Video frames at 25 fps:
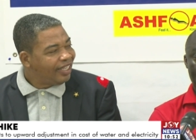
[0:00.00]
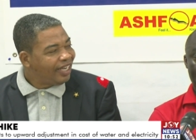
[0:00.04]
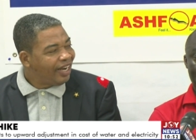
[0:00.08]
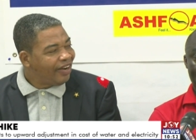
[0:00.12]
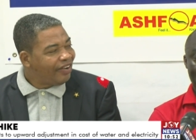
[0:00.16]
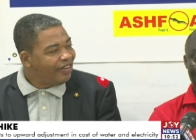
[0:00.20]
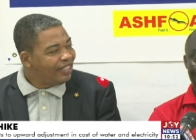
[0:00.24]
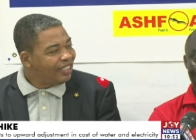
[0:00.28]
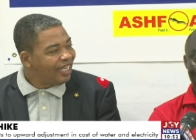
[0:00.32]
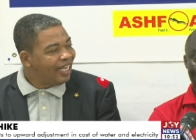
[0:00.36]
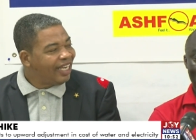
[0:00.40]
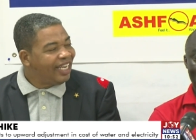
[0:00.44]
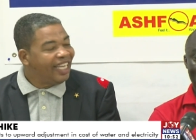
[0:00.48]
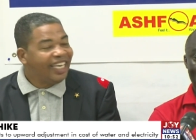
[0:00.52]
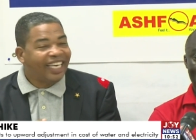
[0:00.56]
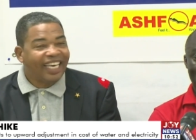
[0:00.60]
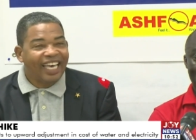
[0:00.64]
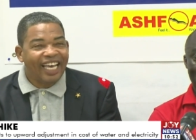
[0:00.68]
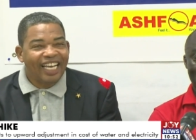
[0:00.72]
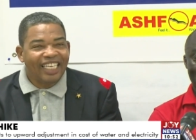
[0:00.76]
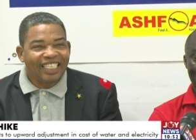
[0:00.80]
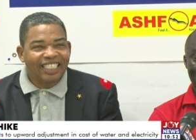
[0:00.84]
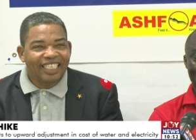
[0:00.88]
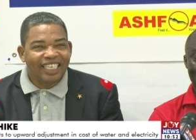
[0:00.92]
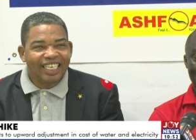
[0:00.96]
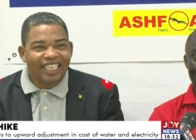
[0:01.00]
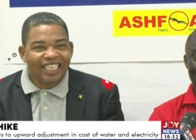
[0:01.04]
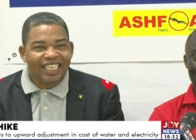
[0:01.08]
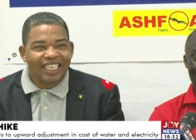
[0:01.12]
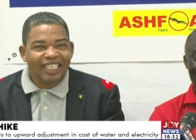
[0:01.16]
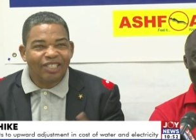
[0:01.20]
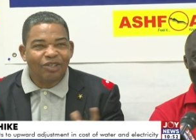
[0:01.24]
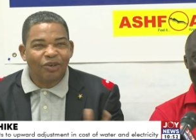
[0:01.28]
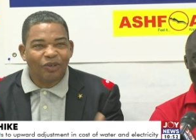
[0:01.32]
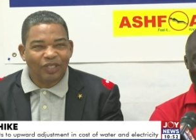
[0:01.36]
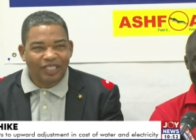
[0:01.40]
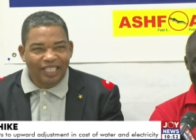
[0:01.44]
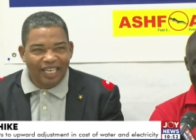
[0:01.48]
there is a leakage in
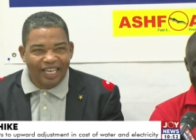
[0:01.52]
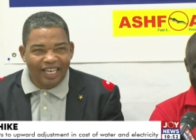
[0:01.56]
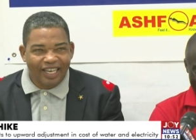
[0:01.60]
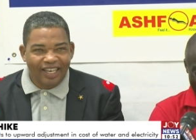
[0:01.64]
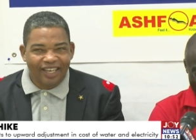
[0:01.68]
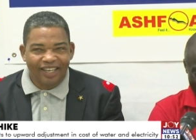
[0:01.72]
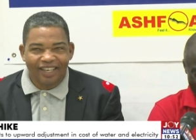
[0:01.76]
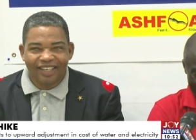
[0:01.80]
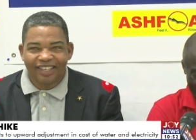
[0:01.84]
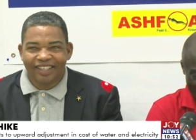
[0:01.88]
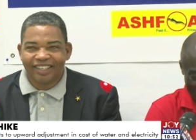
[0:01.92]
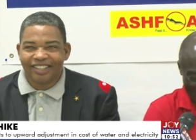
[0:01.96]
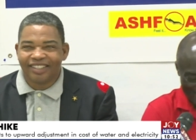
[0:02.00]
his hotel.